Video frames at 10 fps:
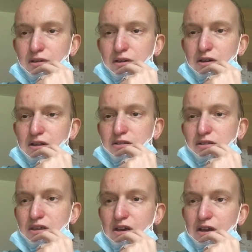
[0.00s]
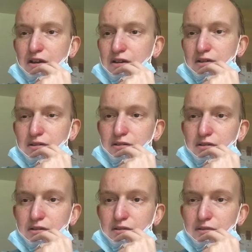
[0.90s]
and into the air,
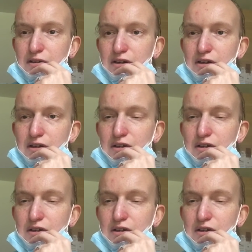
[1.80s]
right?